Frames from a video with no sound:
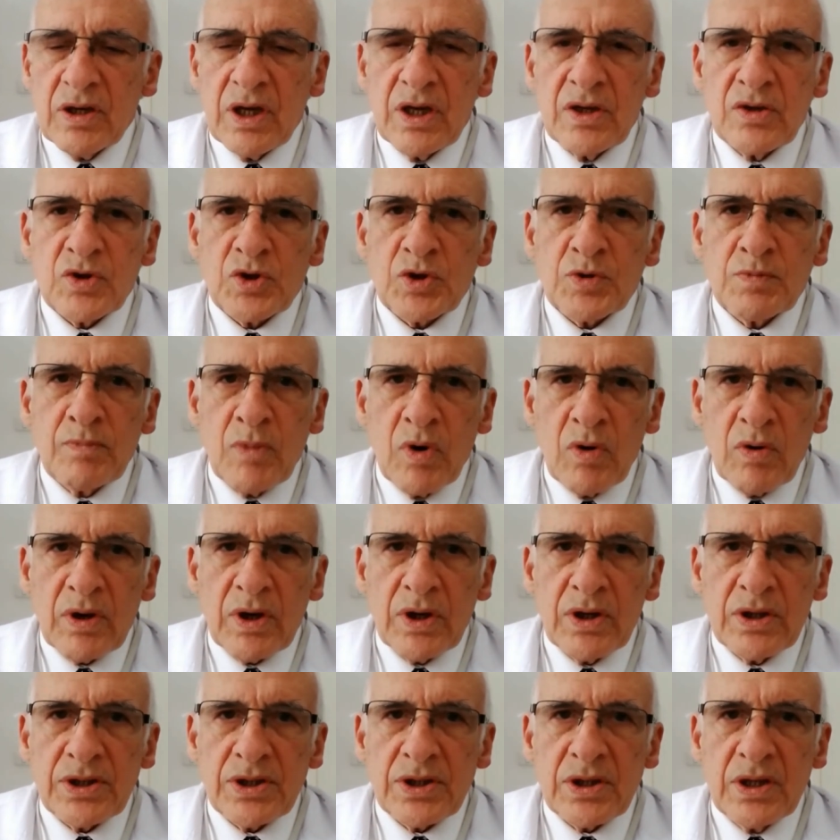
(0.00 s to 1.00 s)
in
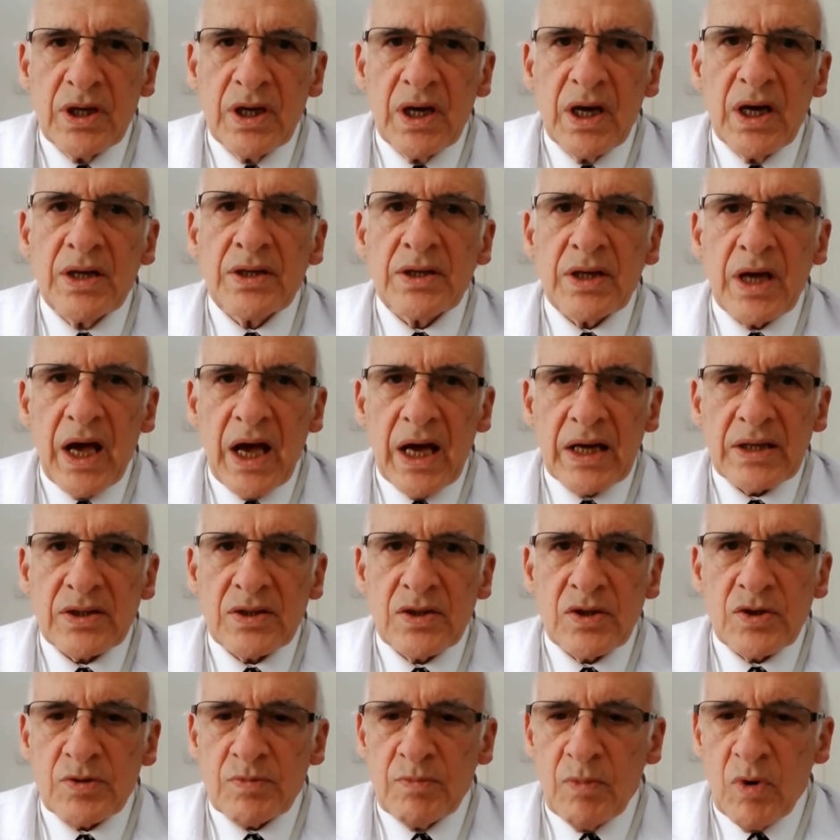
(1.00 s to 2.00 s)
smokers and ex
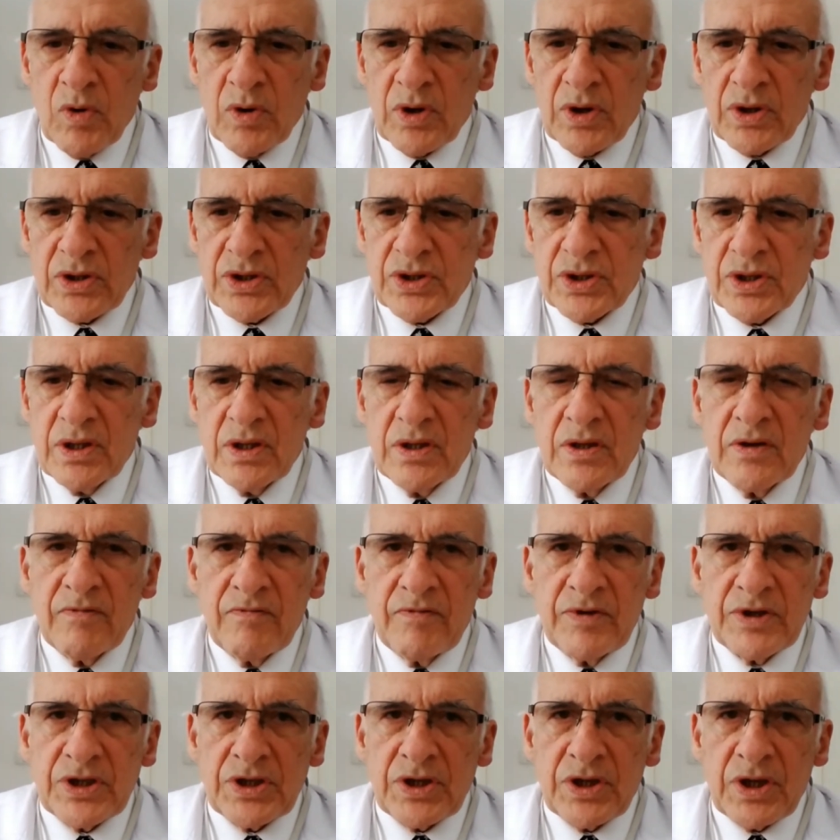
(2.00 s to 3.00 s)
smokers
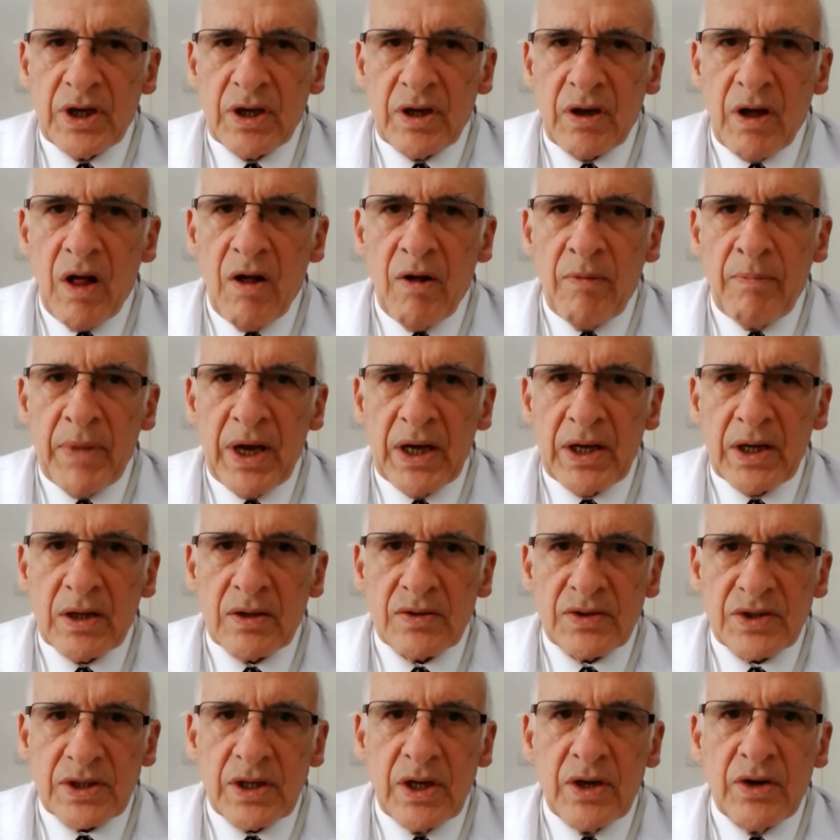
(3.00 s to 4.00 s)
visiting our medical
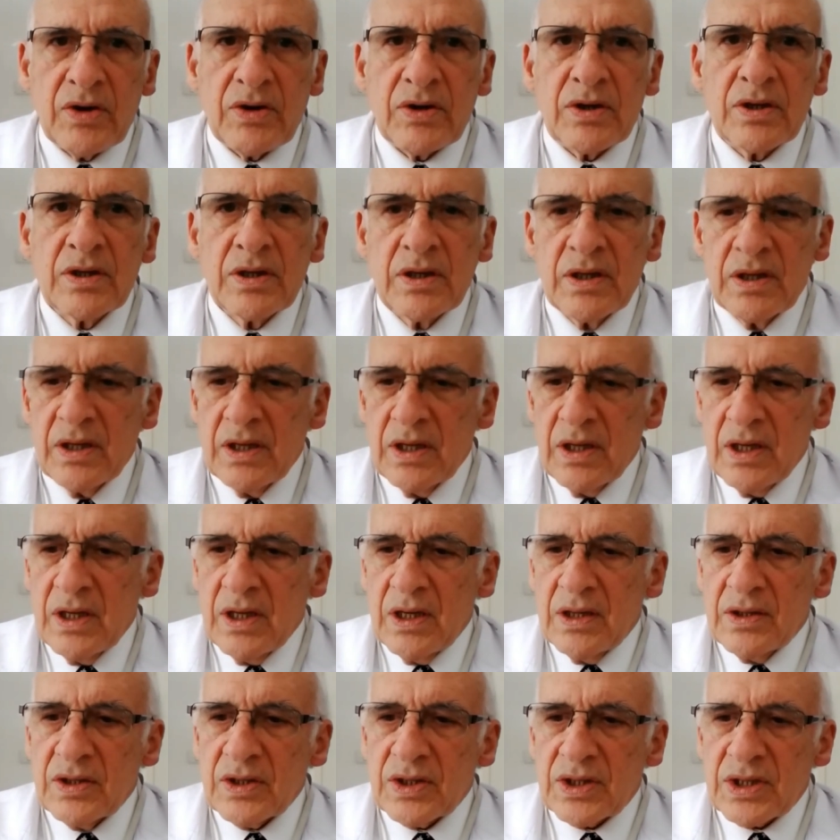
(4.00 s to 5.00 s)
center.
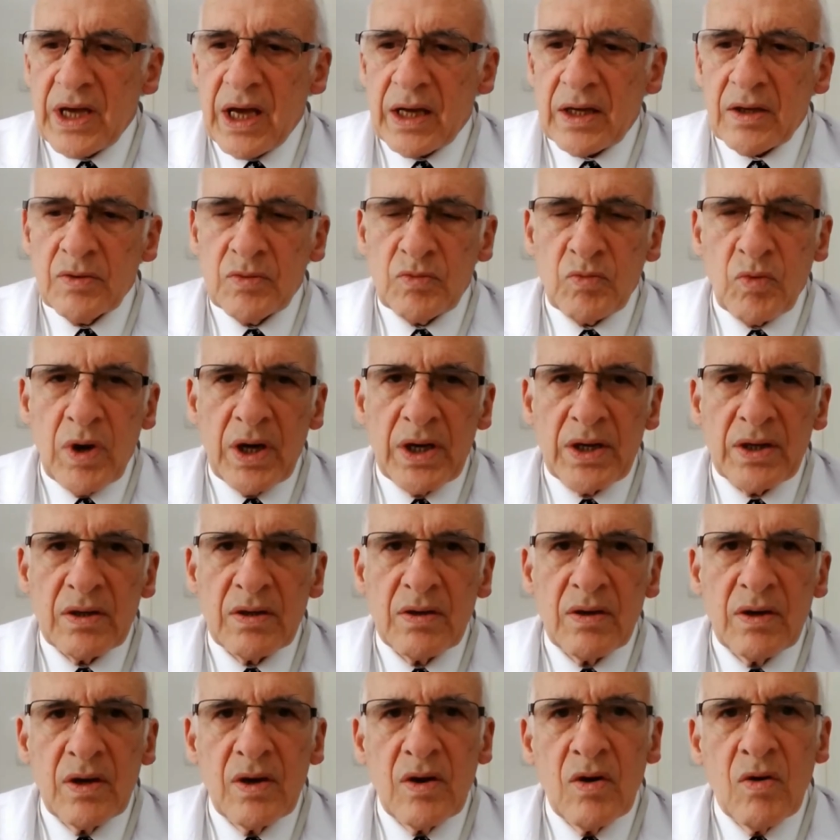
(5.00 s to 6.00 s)
The second one
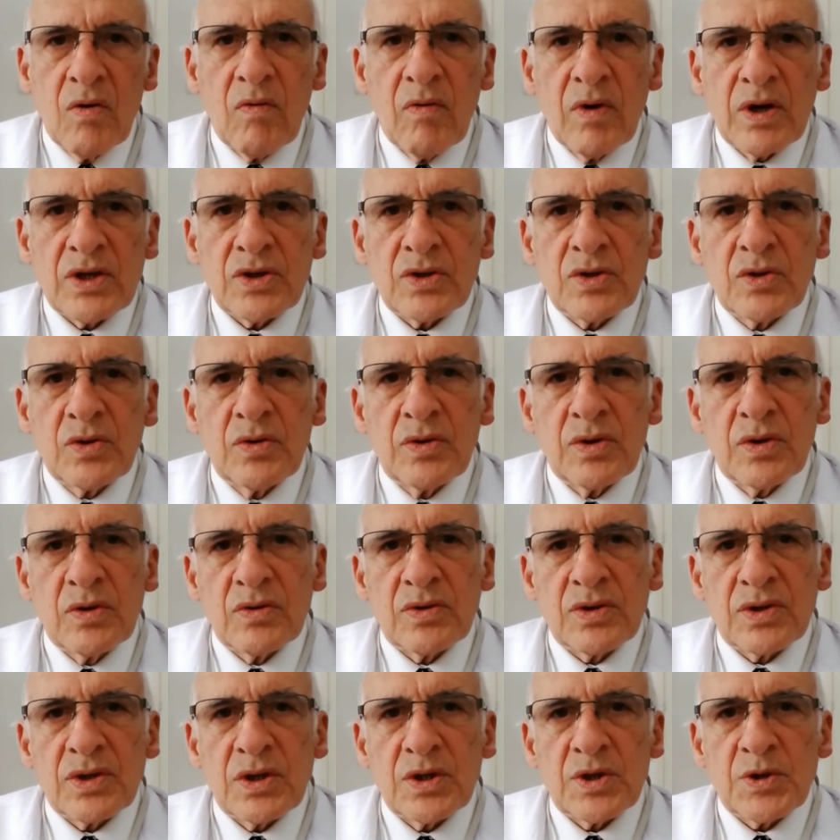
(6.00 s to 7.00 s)
was to
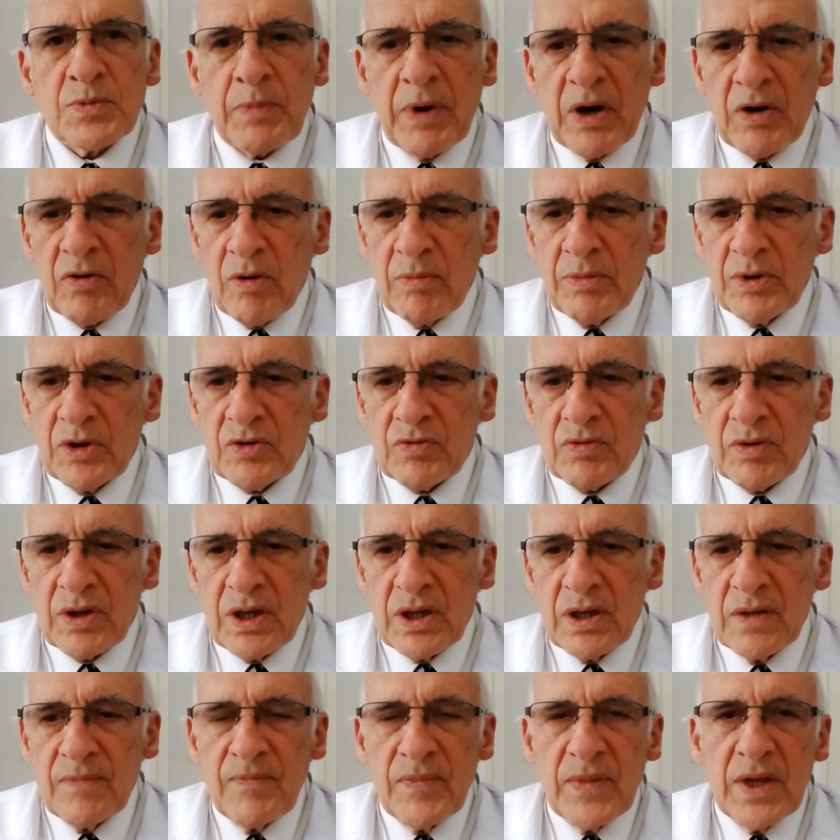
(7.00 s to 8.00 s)
use
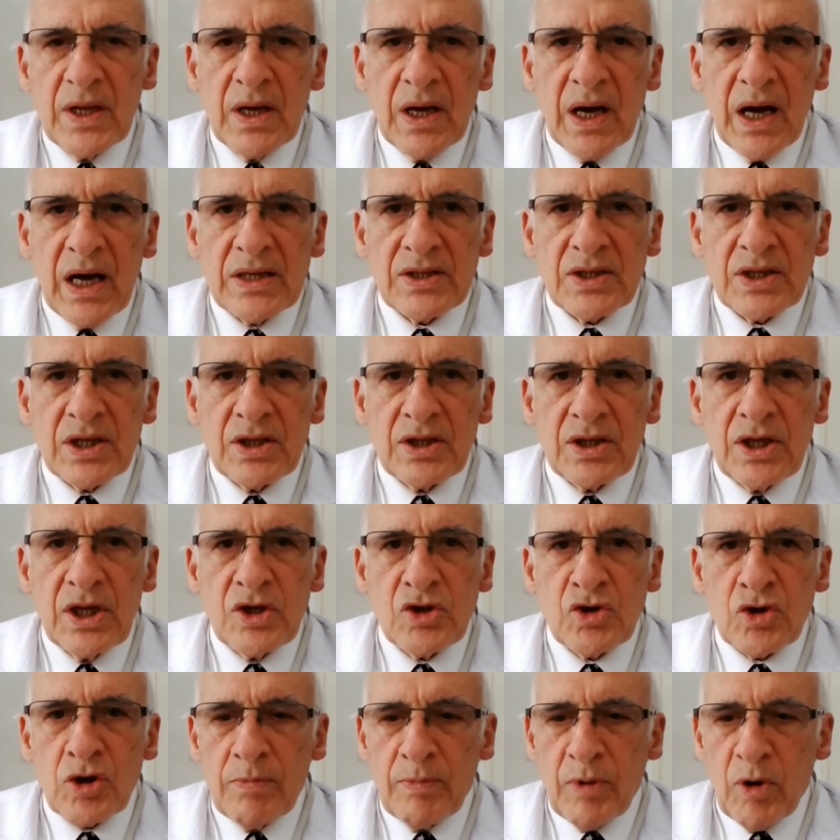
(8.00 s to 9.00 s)
spirometry as a
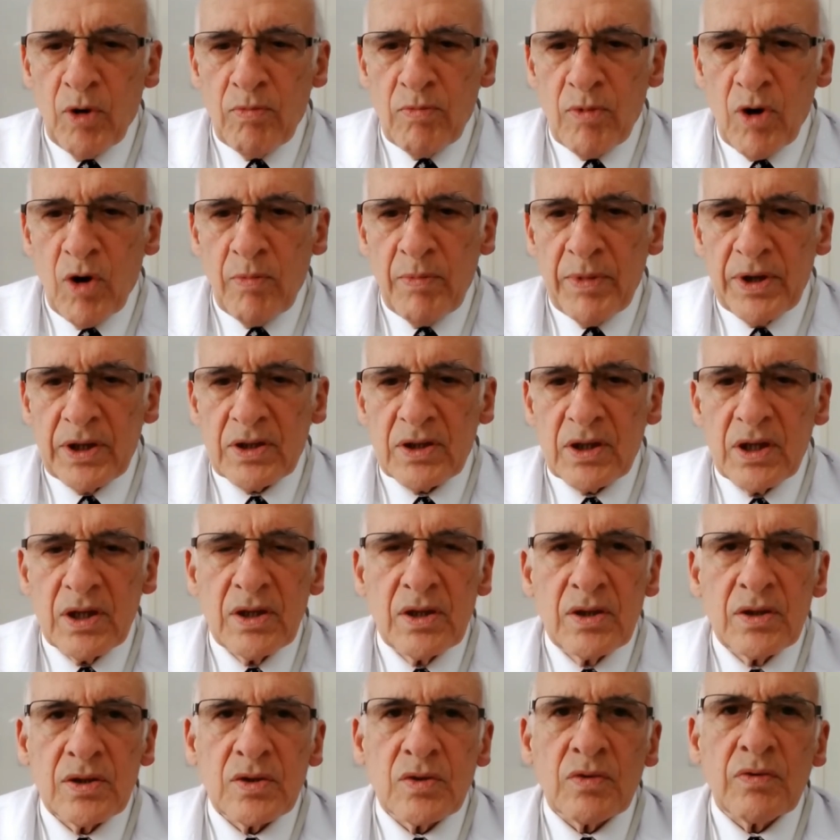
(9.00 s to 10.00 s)
teachable moment
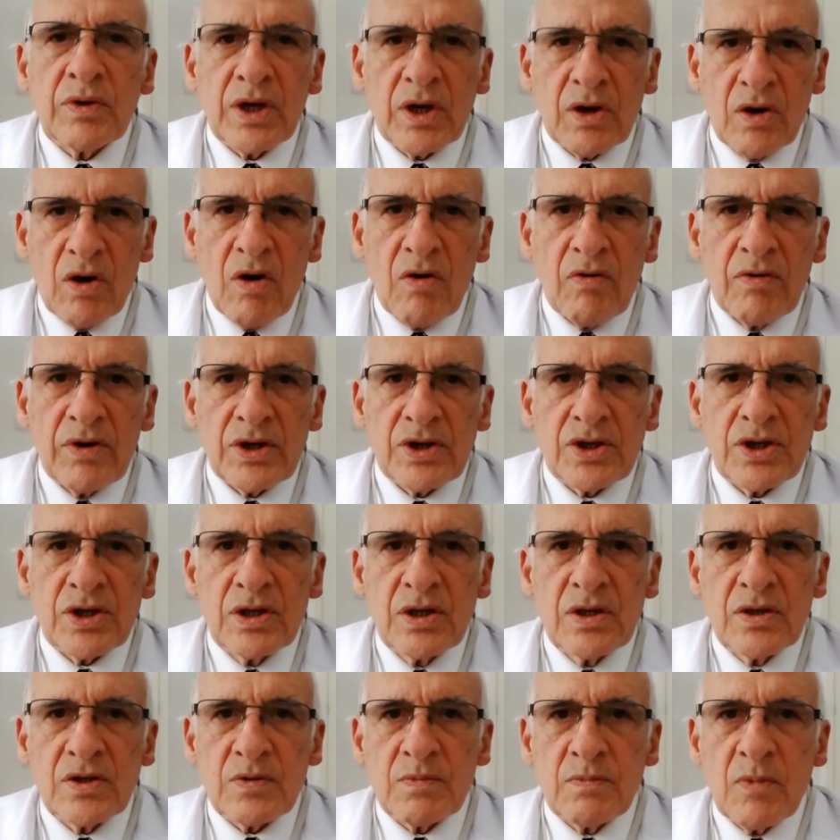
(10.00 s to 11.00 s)
to
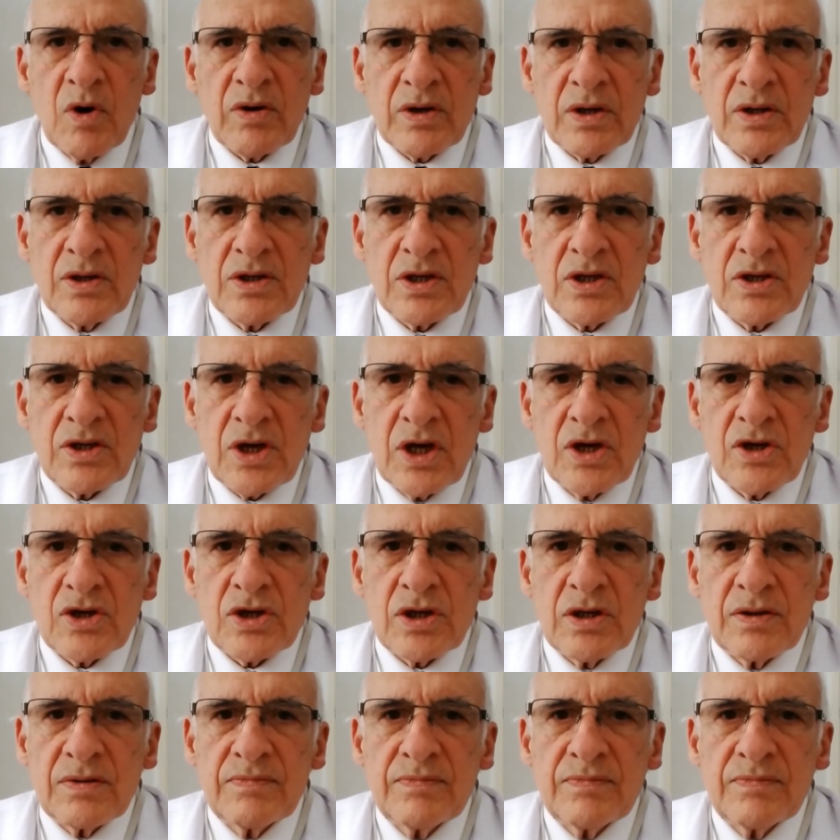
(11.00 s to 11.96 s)
encourage smoking cessation.